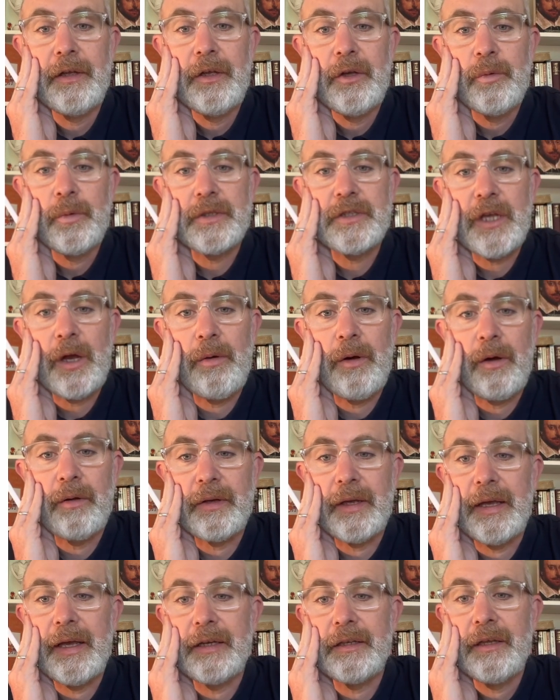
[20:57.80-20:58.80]
with so old
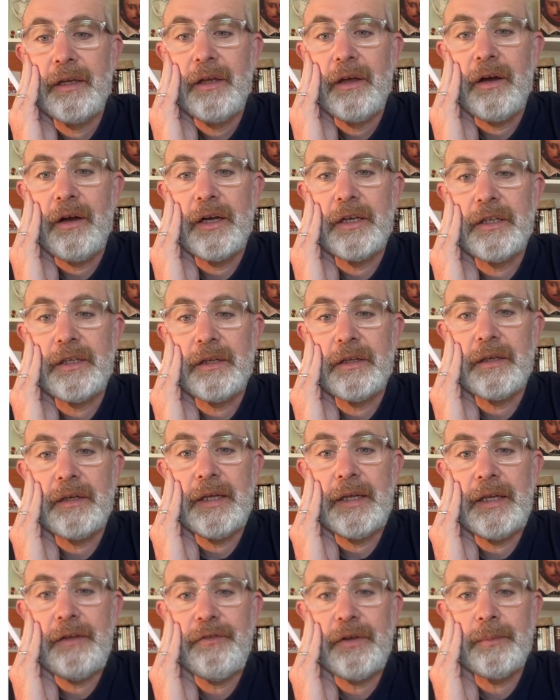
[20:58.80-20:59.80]
a head. I
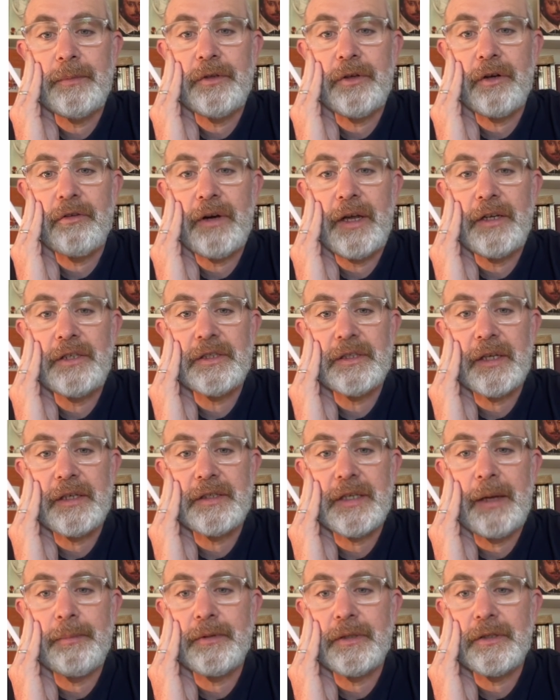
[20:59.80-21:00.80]
leave him to your gracious
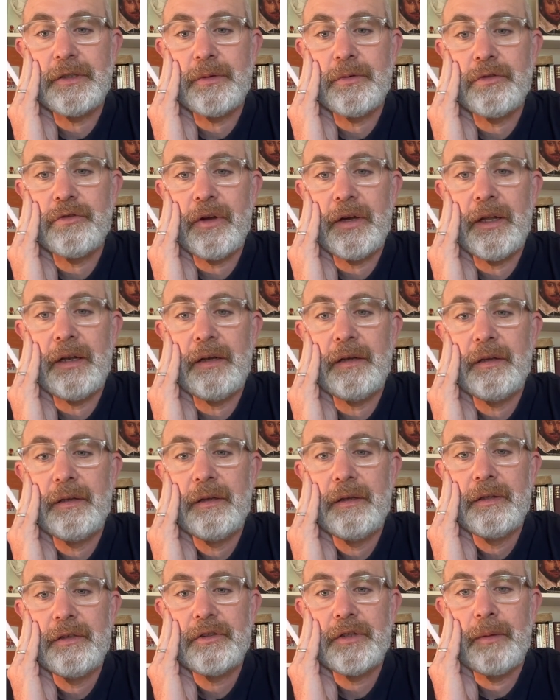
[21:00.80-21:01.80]
acceptance, whose trial
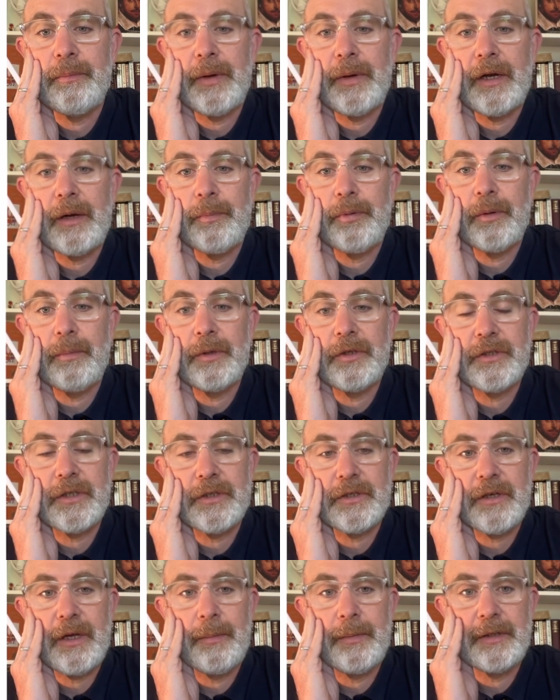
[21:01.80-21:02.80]
shall better publish his
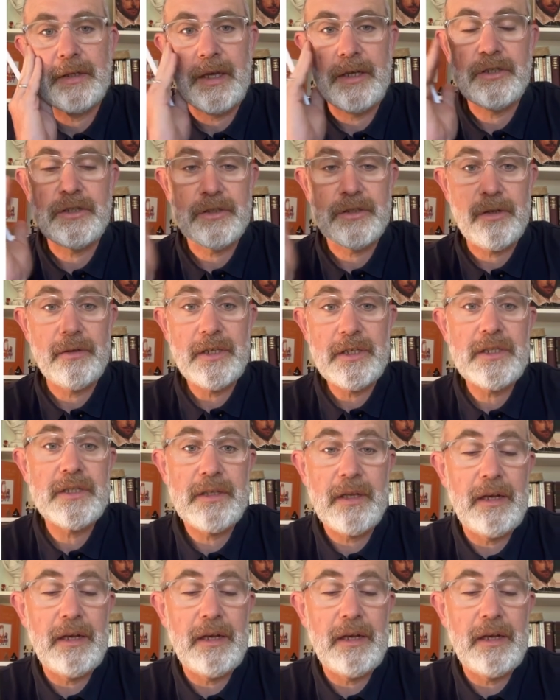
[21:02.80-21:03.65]
commendation. So this is the